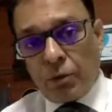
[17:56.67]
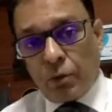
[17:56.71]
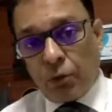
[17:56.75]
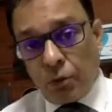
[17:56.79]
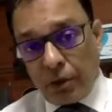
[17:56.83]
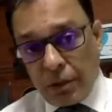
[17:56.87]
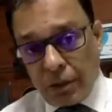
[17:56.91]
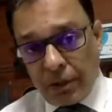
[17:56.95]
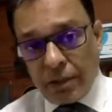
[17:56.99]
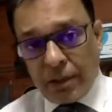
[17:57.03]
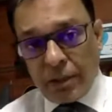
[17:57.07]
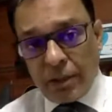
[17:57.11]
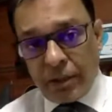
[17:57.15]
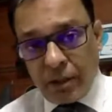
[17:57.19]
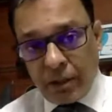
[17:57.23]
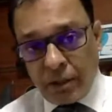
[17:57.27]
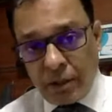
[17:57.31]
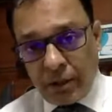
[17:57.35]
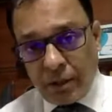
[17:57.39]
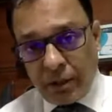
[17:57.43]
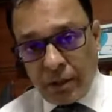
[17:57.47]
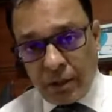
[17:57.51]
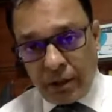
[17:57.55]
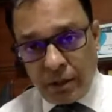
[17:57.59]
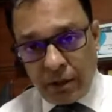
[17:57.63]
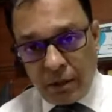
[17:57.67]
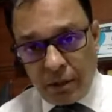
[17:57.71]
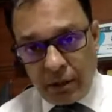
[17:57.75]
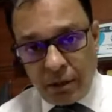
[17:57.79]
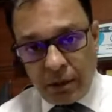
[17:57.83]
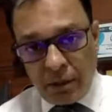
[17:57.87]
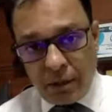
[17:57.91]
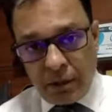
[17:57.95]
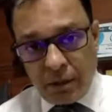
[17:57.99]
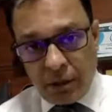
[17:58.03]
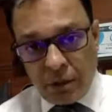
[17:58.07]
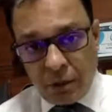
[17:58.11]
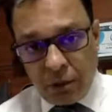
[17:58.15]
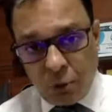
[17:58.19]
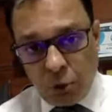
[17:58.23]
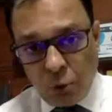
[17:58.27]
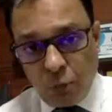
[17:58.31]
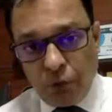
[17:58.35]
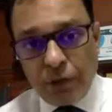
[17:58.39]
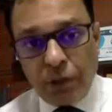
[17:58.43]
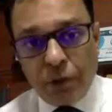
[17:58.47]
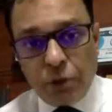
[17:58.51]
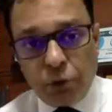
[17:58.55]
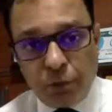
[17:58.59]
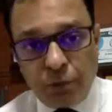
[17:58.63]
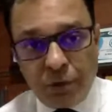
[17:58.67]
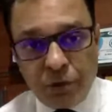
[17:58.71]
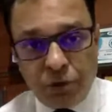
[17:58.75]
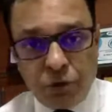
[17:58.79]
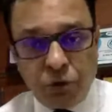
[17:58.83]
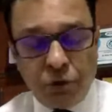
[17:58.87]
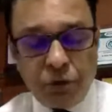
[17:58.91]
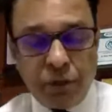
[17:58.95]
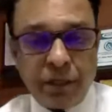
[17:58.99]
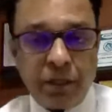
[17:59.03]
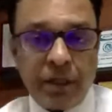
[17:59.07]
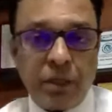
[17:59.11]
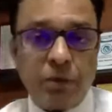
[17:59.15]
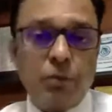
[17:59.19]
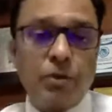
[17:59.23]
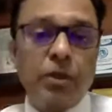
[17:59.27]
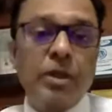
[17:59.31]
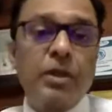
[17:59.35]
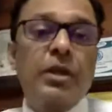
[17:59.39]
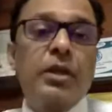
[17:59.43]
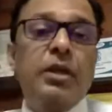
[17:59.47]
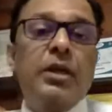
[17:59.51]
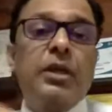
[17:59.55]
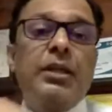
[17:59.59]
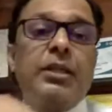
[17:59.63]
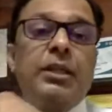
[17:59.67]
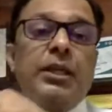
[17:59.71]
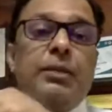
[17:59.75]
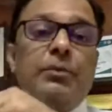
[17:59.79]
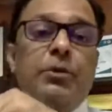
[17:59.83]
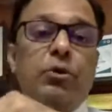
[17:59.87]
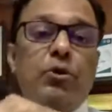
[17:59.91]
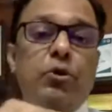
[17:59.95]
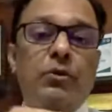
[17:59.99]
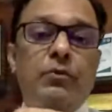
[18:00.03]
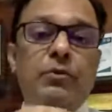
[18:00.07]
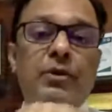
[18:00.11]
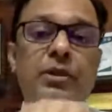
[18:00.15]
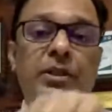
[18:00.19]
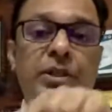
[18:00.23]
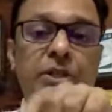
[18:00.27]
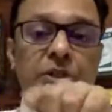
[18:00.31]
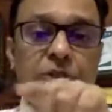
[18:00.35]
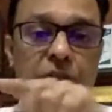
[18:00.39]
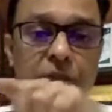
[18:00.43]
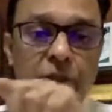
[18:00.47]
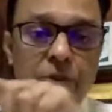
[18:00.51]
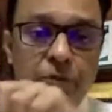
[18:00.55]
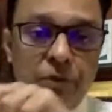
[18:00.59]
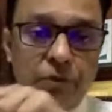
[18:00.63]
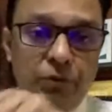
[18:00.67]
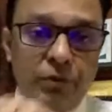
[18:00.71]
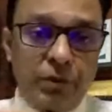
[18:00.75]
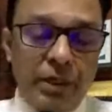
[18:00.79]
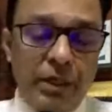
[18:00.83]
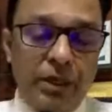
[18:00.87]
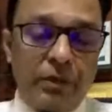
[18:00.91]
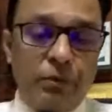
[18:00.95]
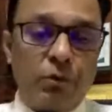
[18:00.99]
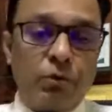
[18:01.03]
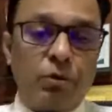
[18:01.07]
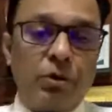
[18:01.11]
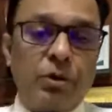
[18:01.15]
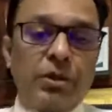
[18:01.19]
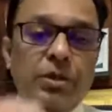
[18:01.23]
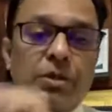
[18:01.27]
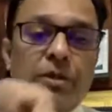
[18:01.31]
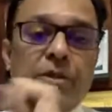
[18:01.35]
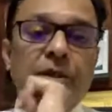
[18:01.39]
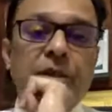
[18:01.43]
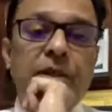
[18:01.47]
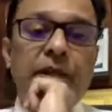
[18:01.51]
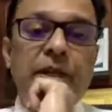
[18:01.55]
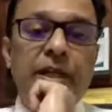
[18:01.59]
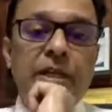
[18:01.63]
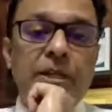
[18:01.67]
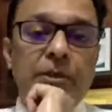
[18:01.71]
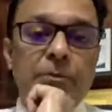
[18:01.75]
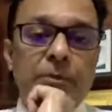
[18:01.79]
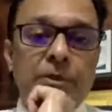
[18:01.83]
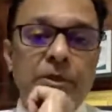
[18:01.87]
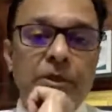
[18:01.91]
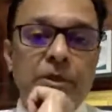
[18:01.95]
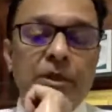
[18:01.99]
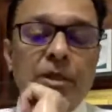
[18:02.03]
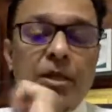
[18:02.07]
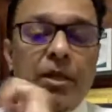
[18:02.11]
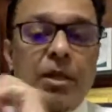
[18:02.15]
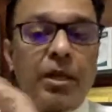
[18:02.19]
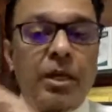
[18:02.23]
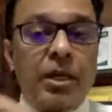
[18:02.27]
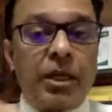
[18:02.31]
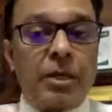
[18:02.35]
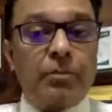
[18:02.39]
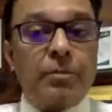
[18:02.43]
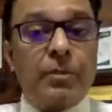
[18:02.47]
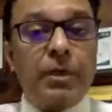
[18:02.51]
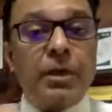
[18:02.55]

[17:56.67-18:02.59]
only the ovary to be sorted out. There will be a lot of adhesions which will have altered the anatomy. It